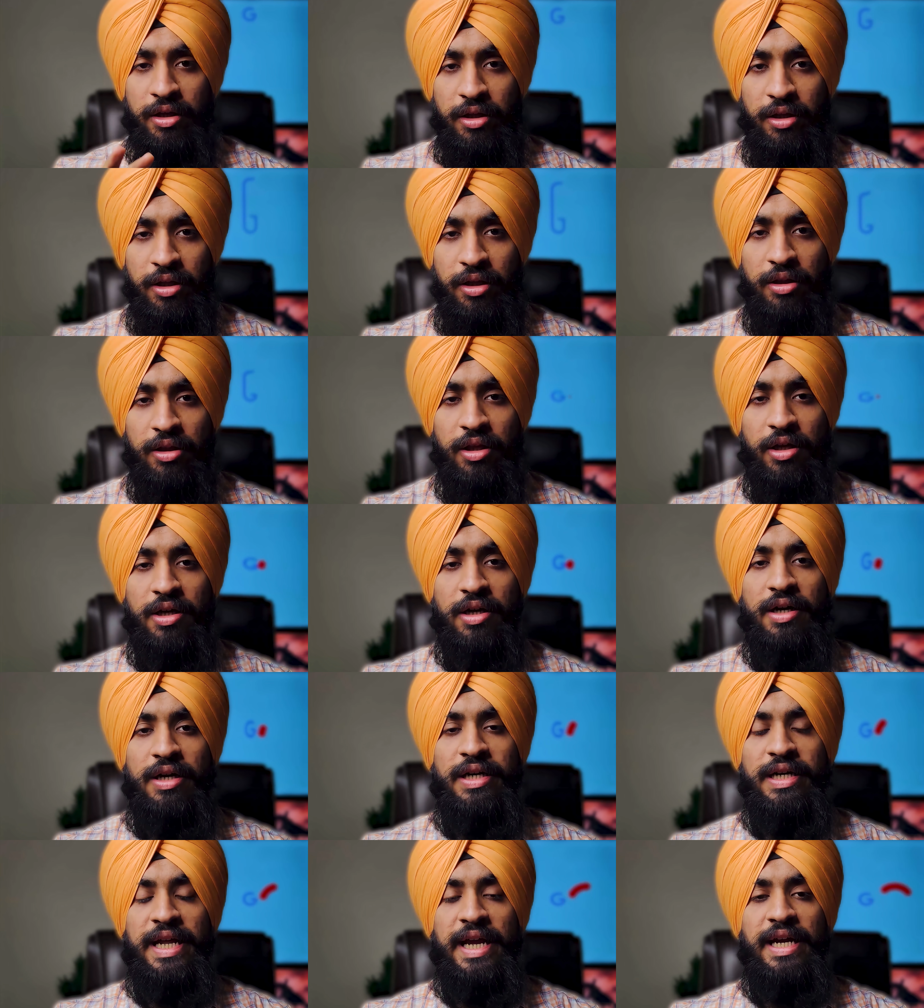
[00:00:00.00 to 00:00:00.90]
The
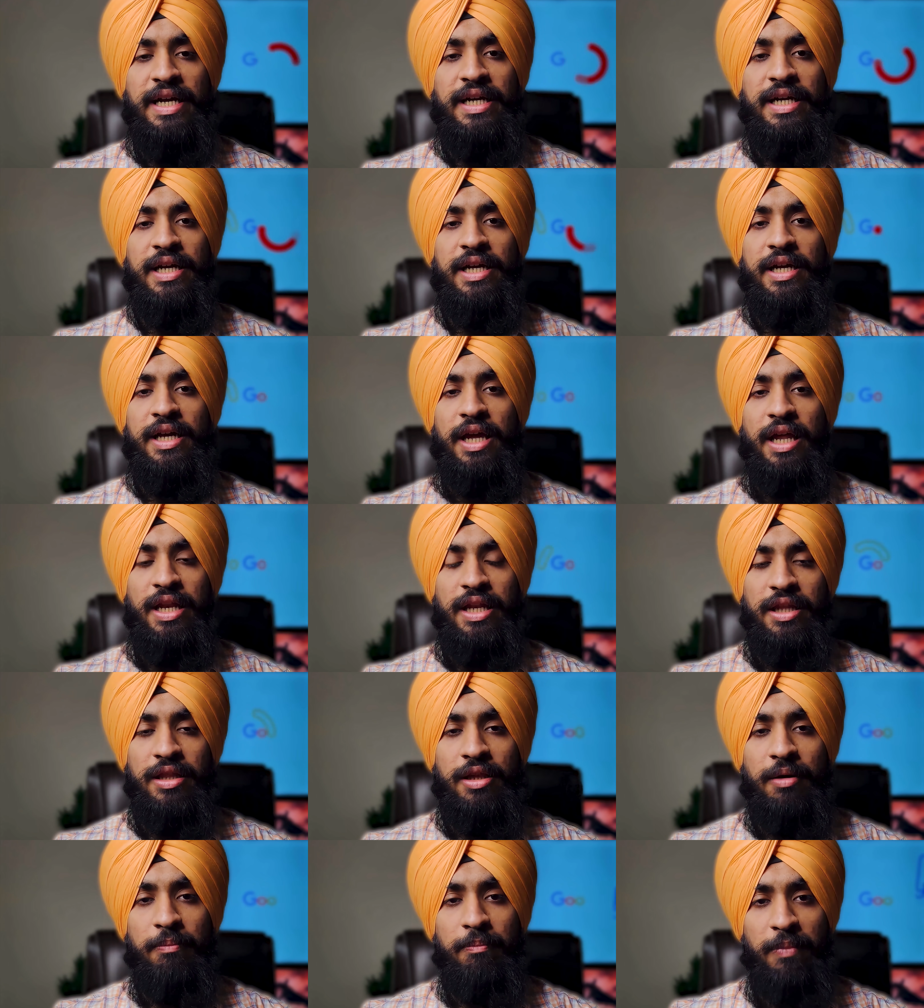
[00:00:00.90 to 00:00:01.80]
content it the
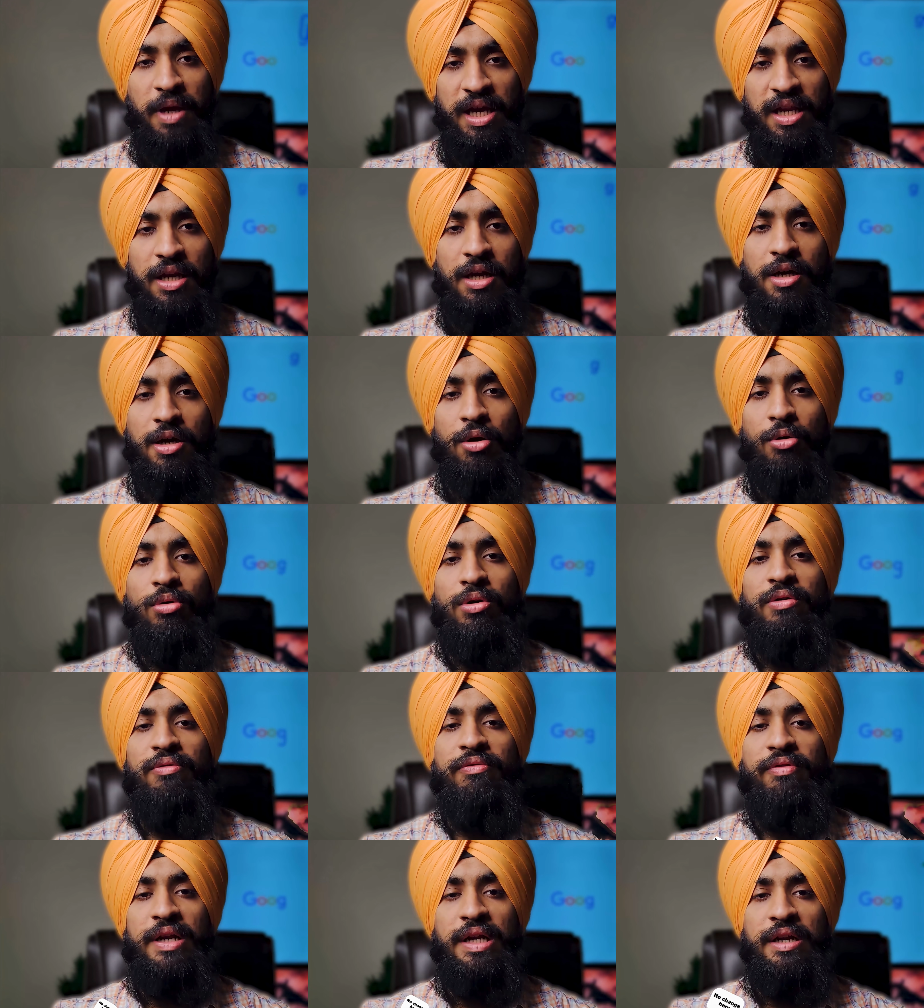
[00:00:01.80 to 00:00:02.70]
main account
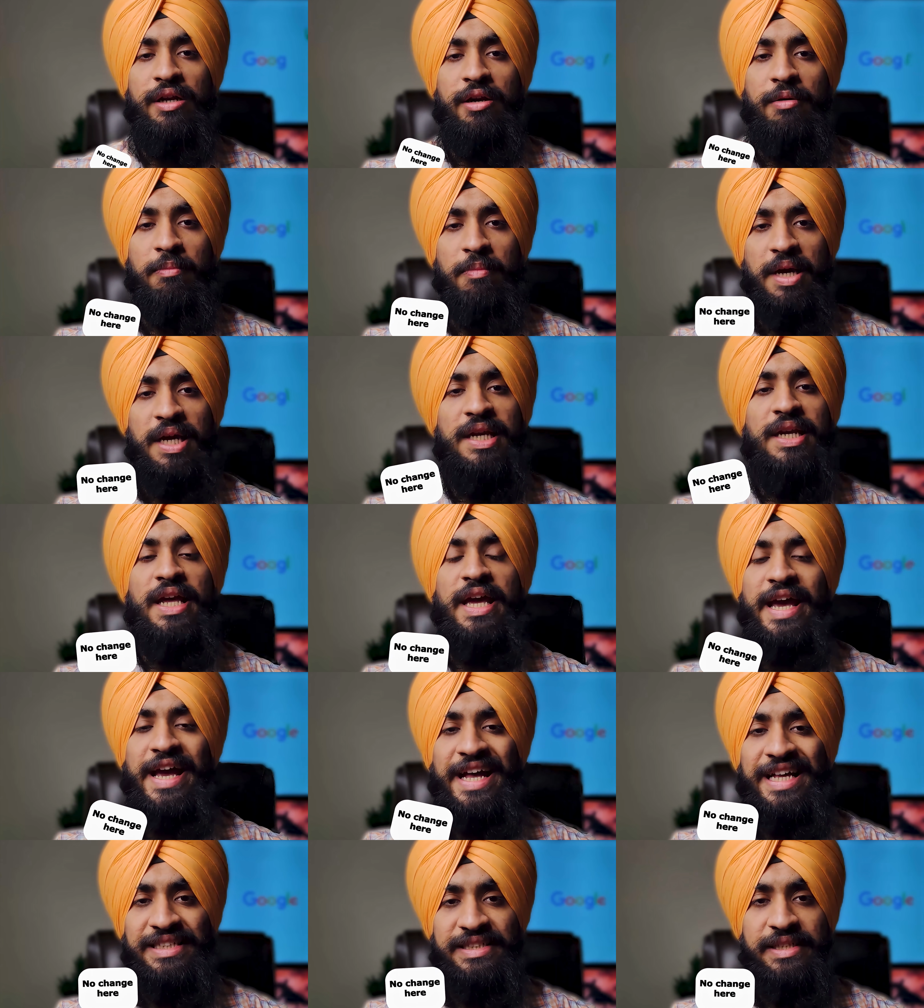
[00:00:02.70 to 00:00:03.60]
that to remain
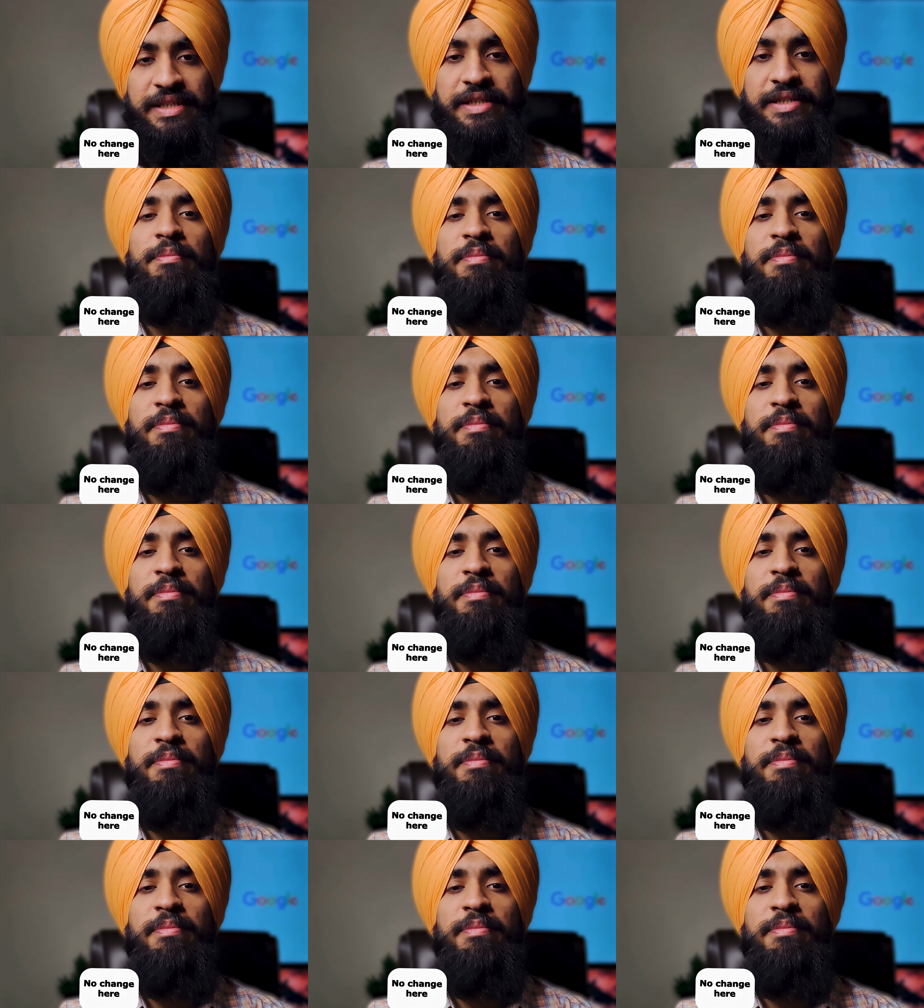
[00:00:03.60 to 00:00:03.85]
as it is.